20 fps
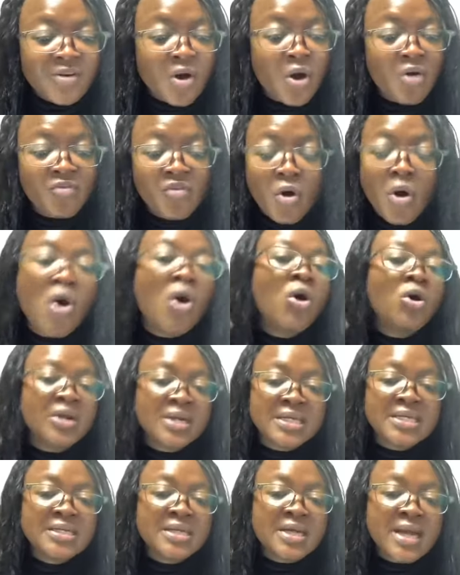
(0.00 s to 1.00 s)
for all
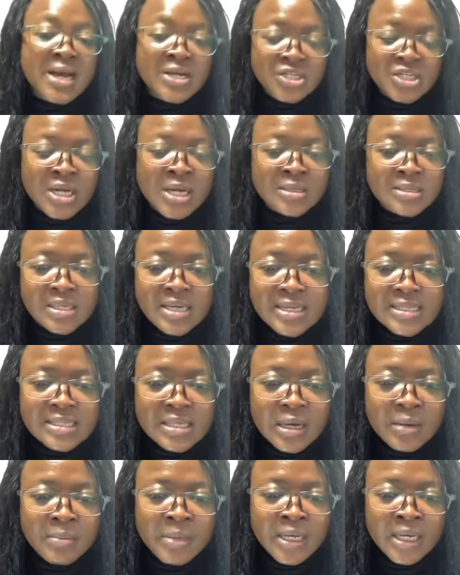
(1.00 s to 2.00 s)
international students
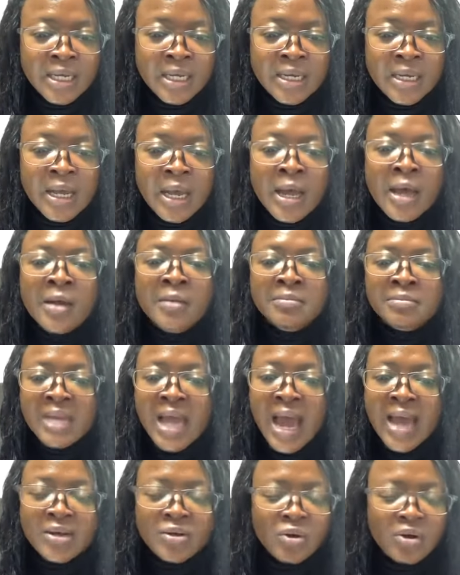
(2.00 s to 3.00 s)
coming in.
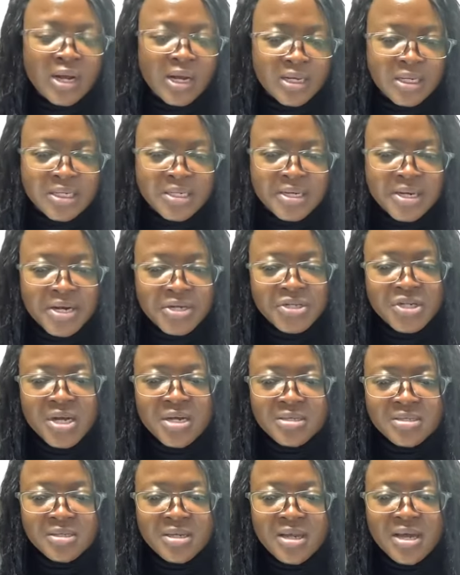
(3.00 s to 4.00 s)
I know that
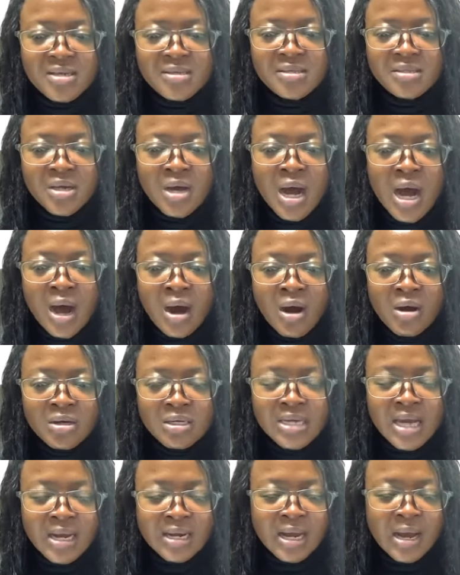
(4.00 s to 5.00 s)
international students
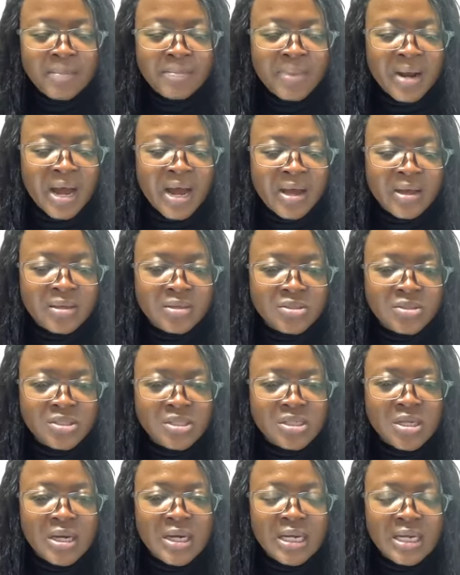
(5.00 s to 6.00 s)
that apply to
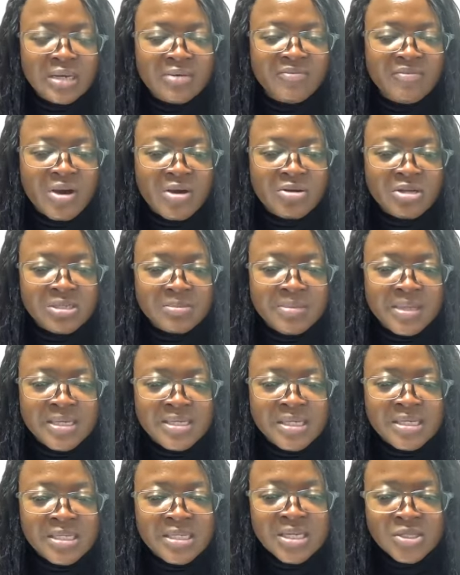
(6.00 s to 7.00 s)
study in various
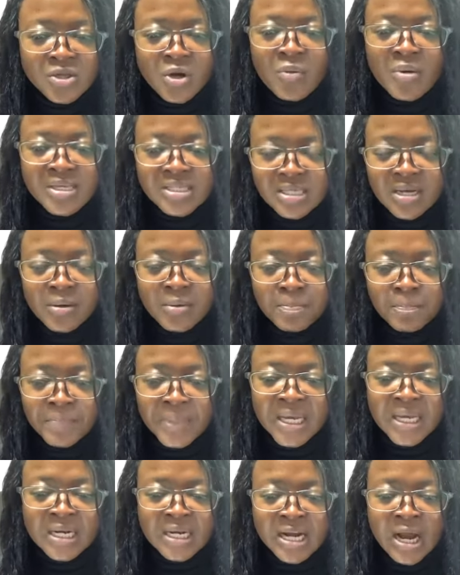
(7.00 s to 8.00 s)
places, it's always a
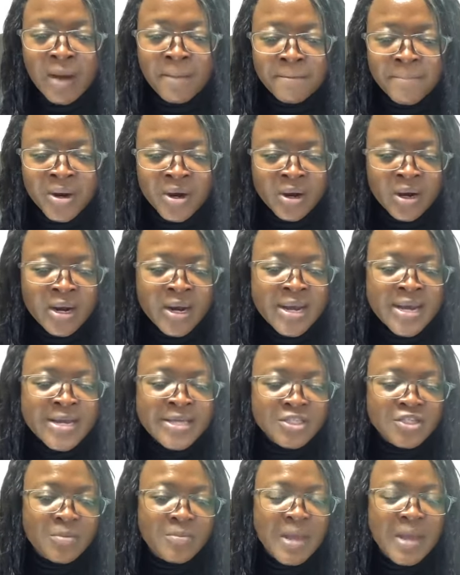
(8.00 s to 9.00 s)
big number.
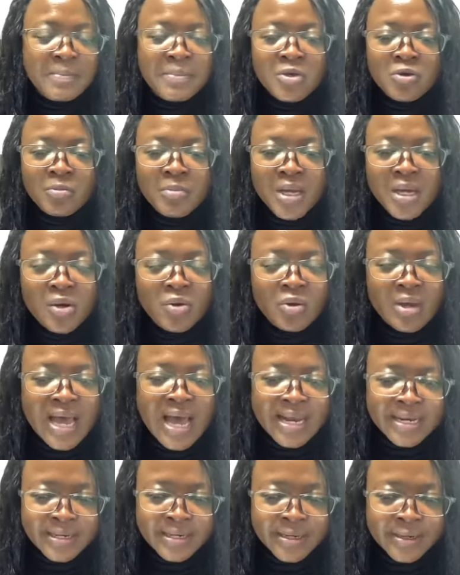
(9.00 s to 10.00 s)
So maybe you may look
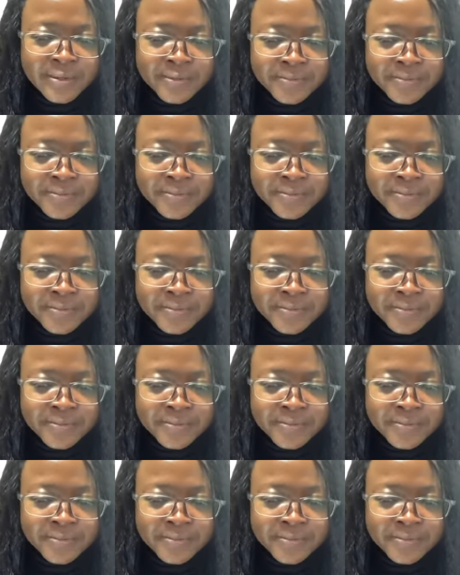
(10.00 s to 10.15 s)
at